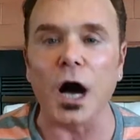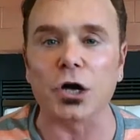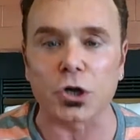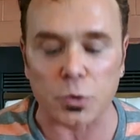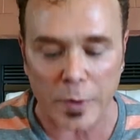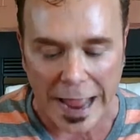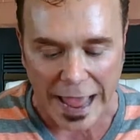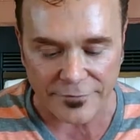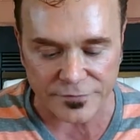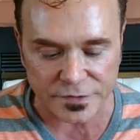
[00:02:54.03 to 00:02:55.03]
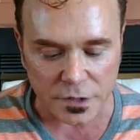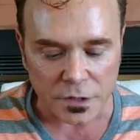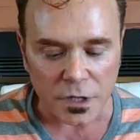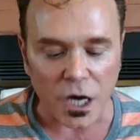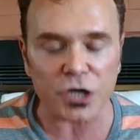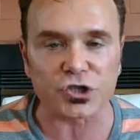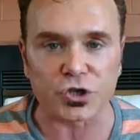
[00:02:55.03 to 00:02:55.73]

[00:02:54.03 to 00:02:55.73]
a craft, a